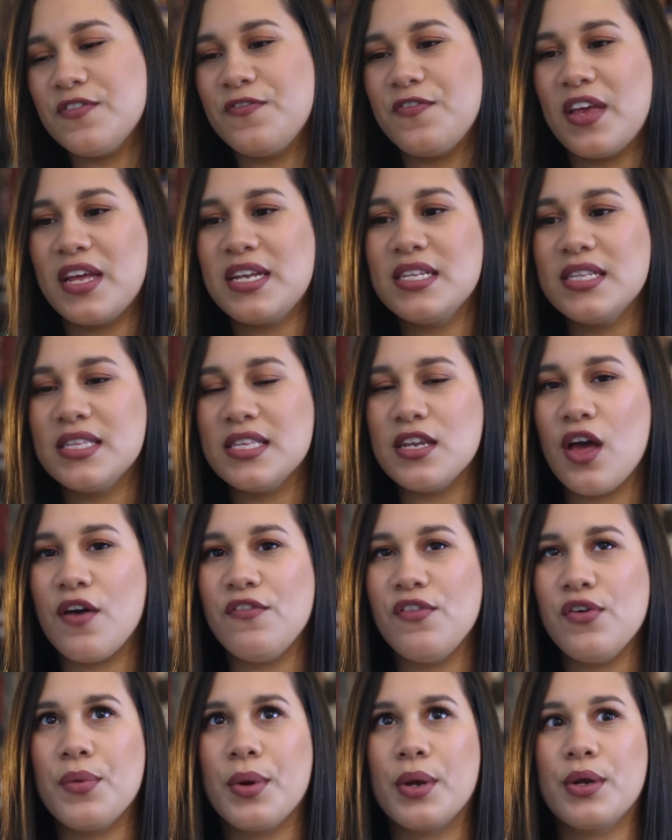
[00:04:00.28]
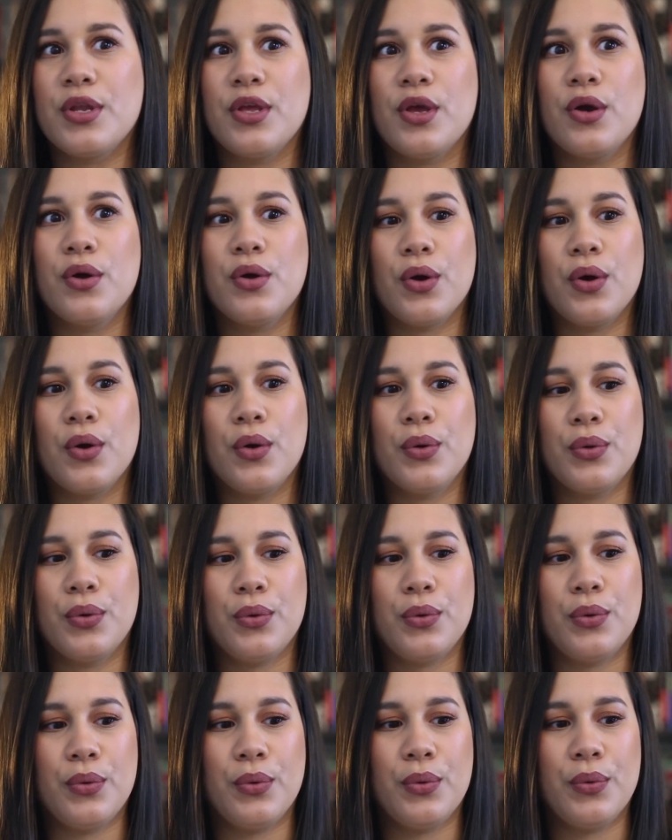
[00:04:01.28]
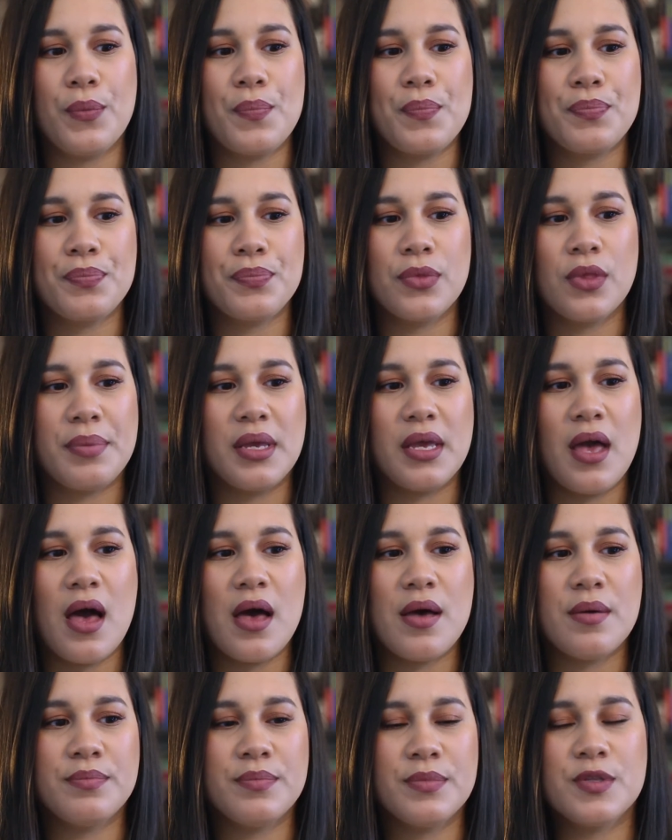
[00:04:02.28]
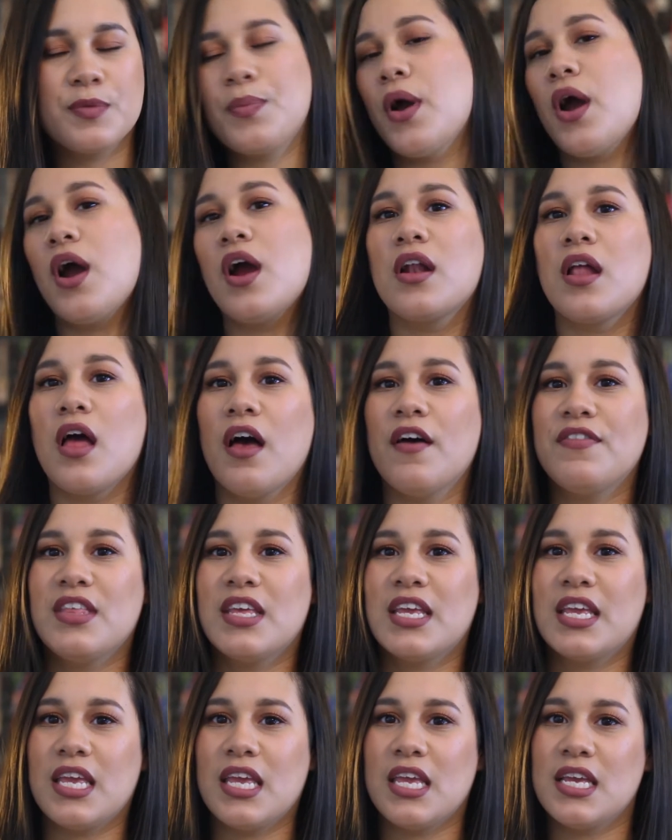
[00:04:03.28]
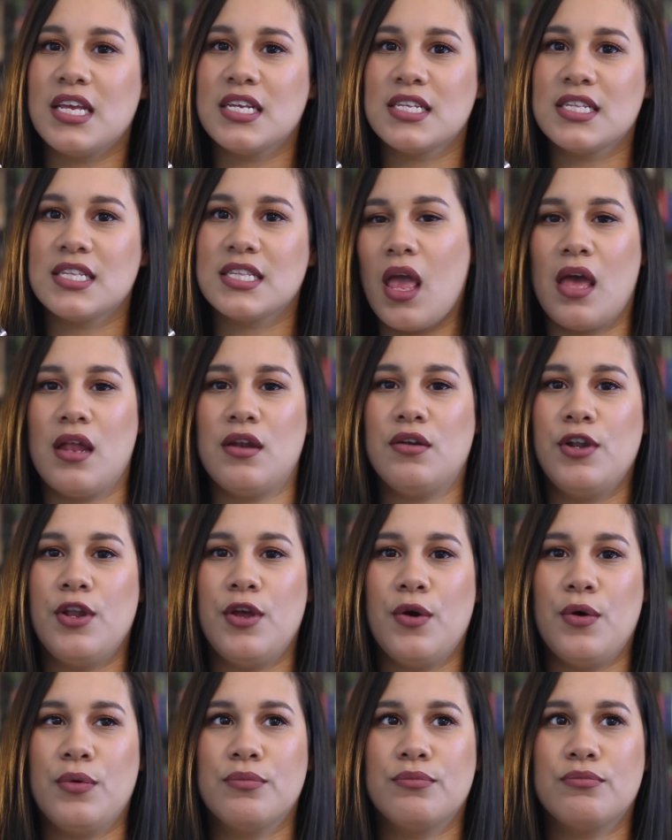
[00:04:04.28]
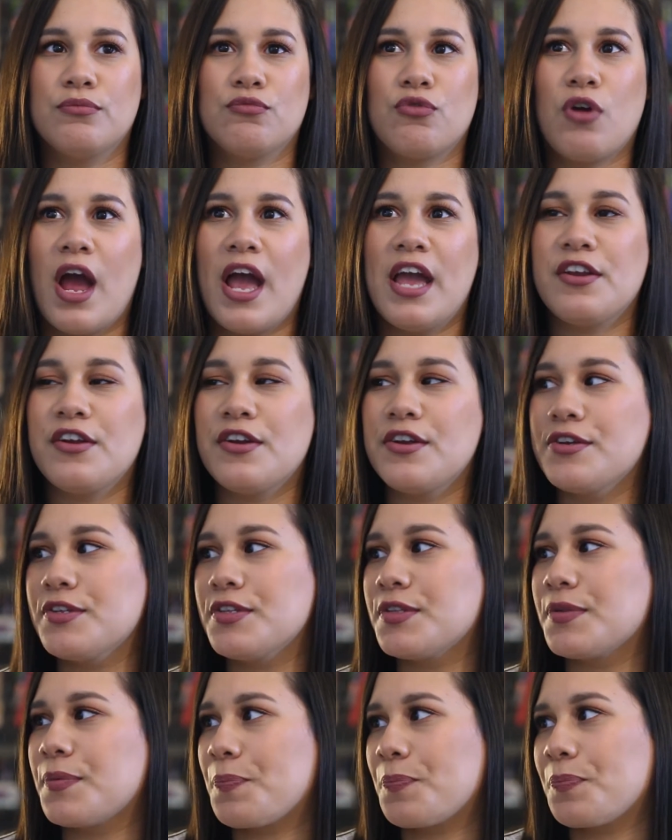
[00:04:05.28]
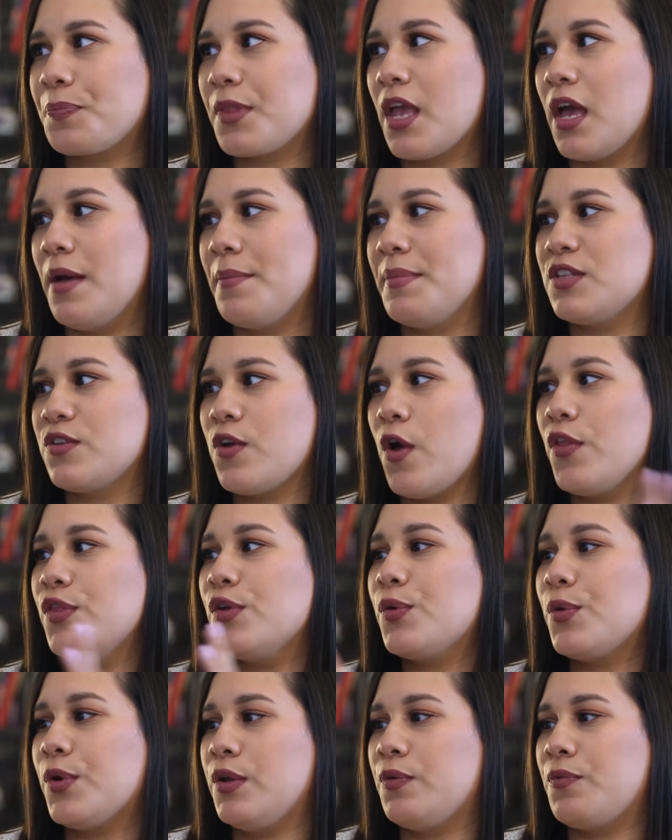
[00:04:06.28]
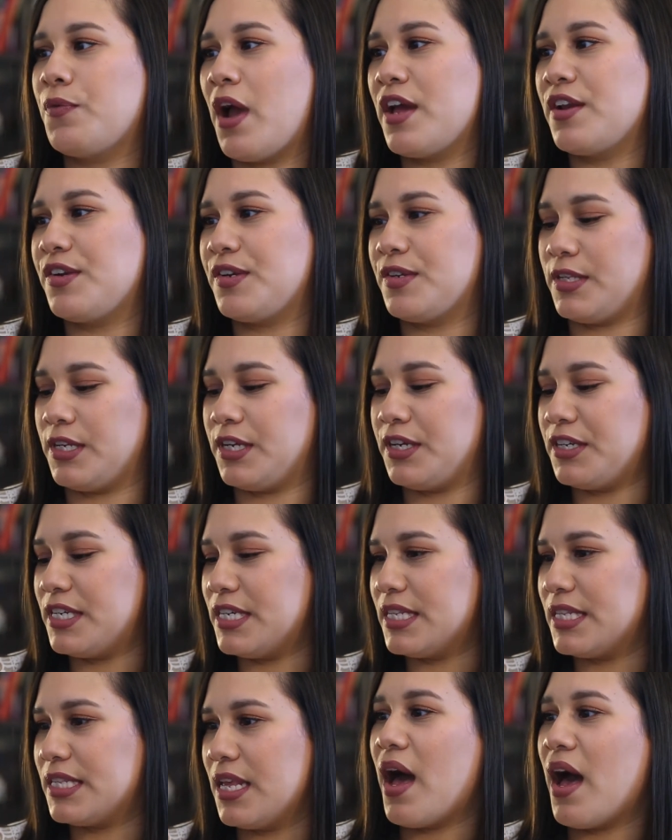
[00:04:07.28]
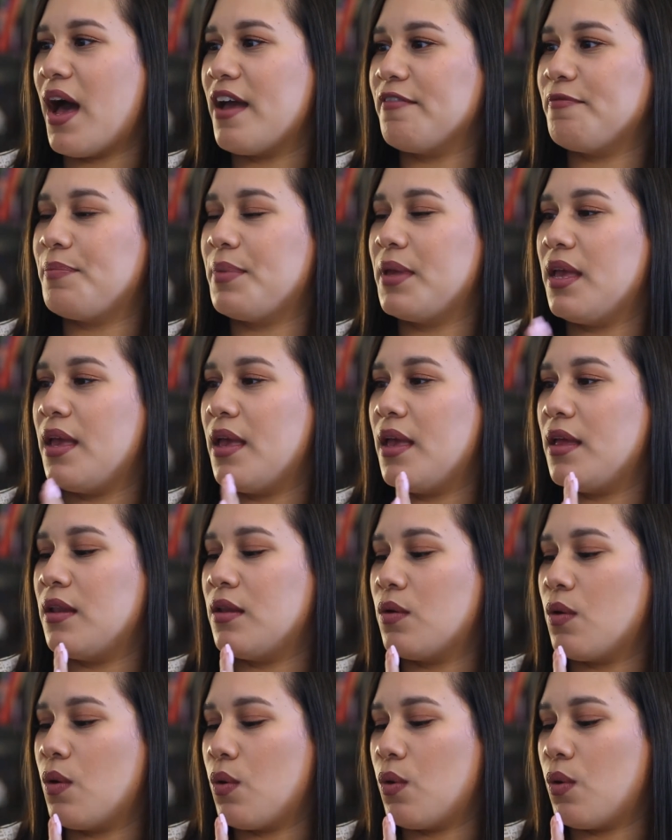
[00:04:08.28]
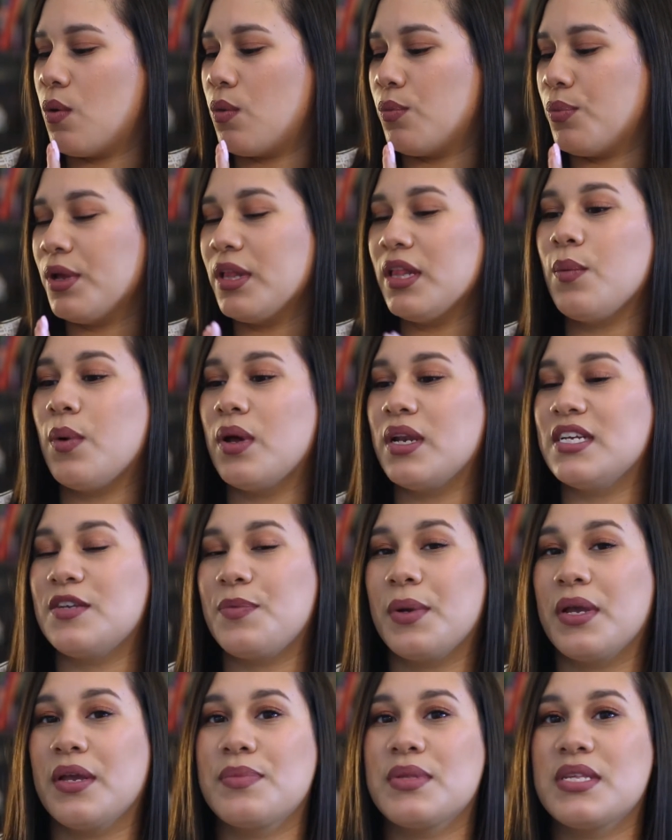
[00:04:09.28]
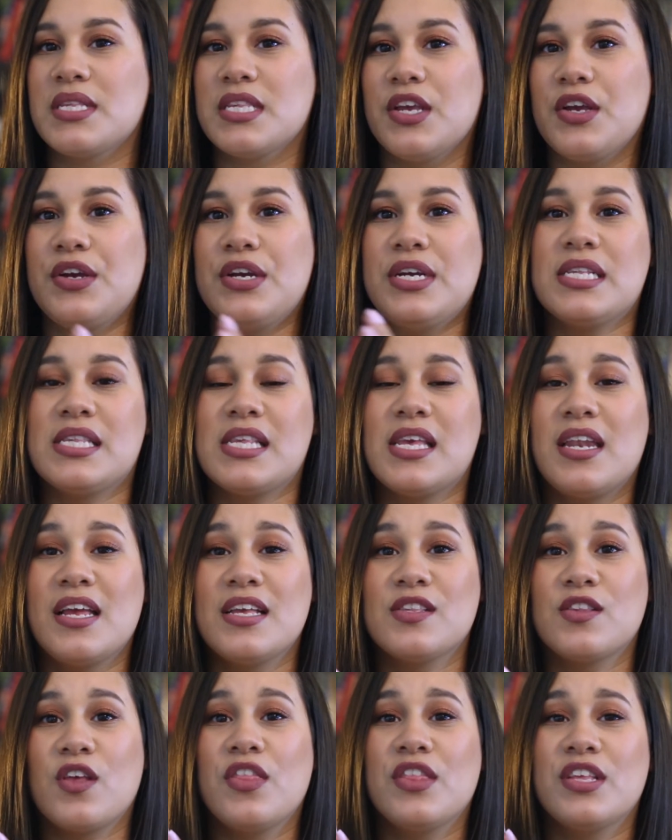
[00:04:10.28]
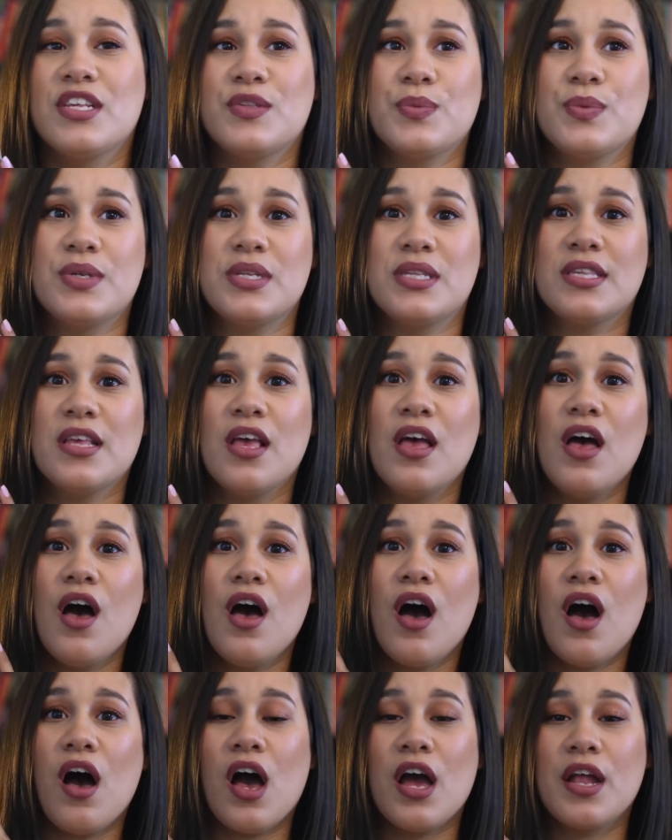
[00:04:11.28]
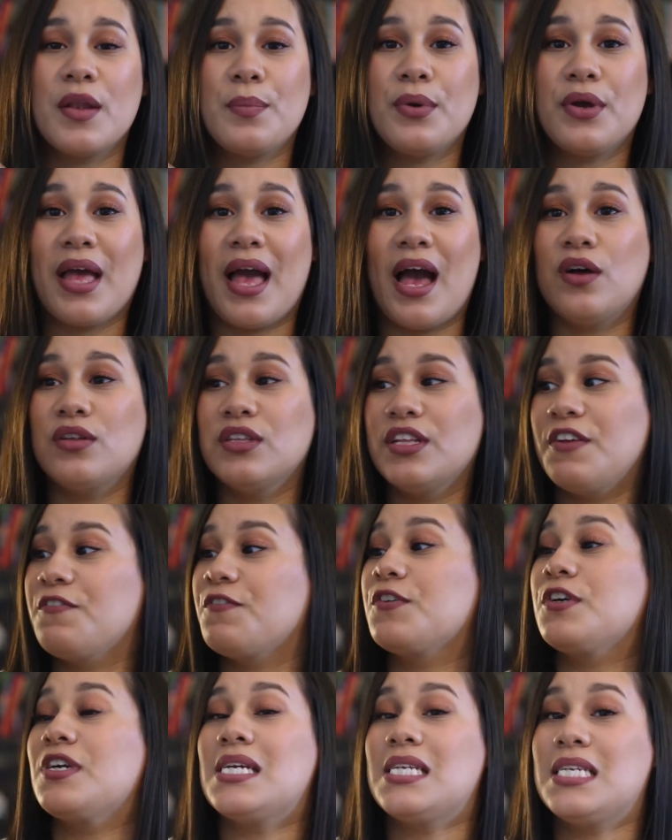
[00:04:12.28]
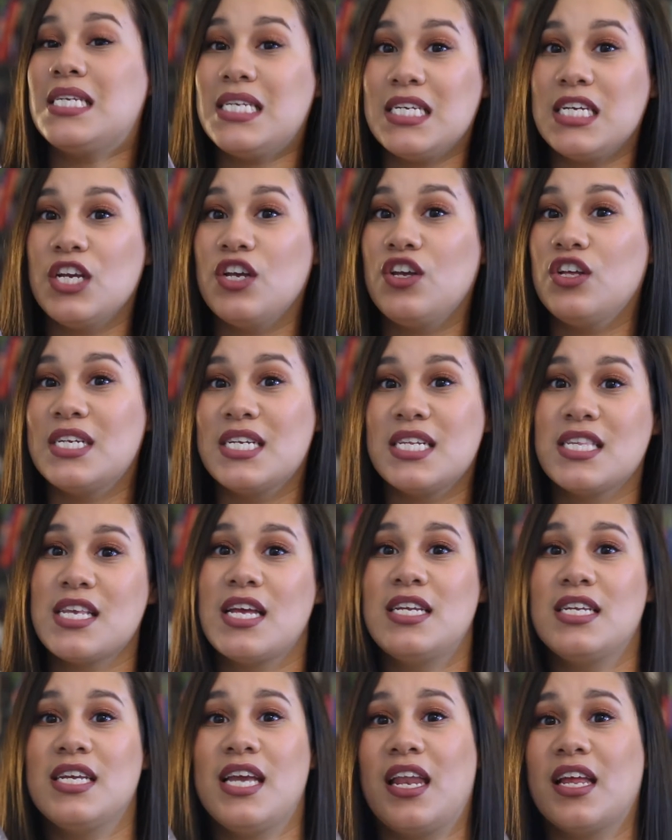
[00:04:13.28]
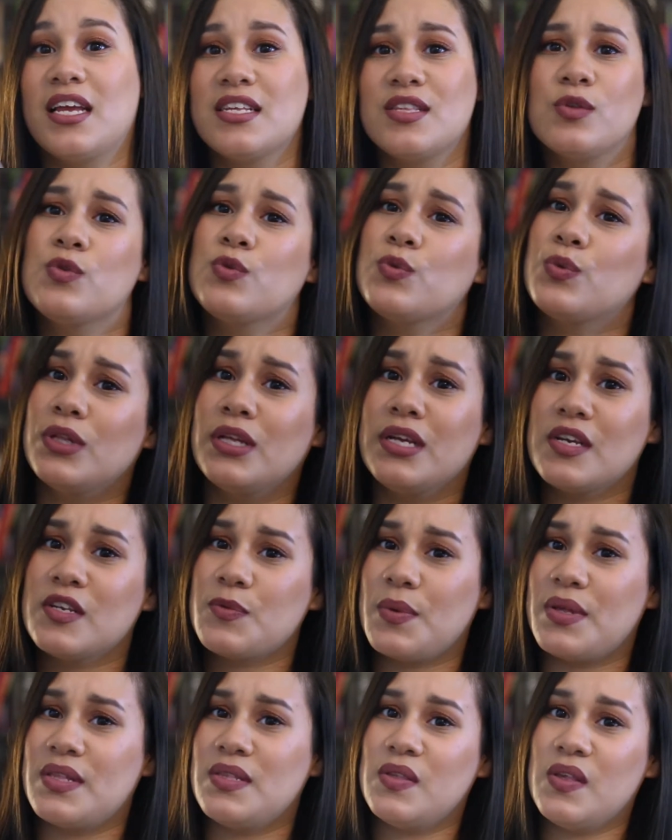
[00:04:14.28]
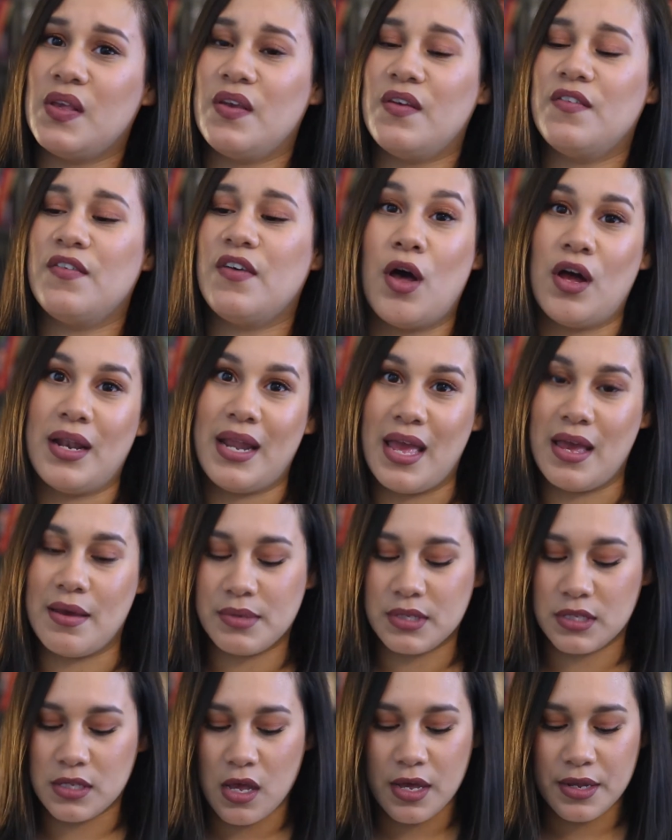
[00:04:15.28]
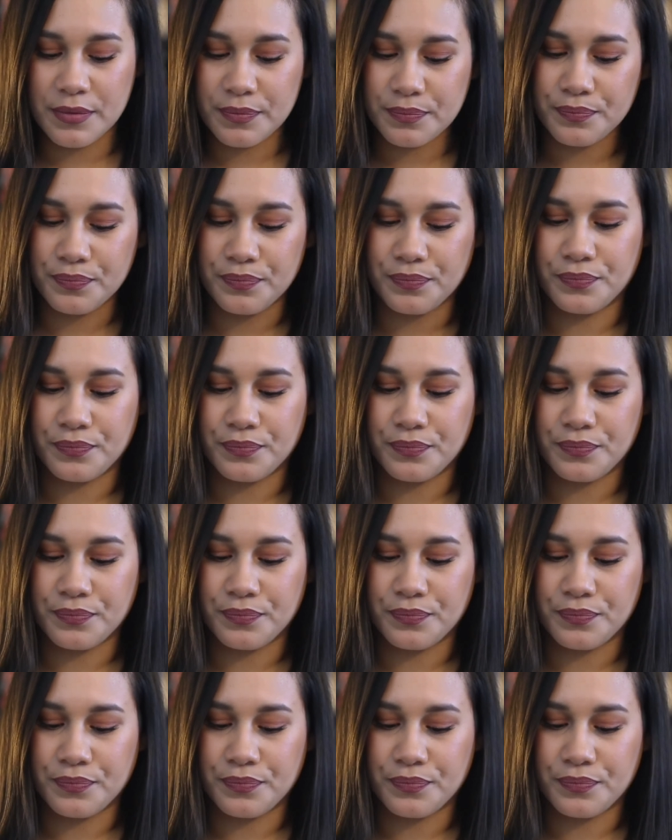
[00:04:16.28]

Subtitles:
fantasy novel around a young girl who becomes part of the king's, riders. It's called the Green Rider series. I've been really wanting to pick up the series, and I saw this was on Book Outlet for a deal, and I decided to get it because it's really expensive on Amazon.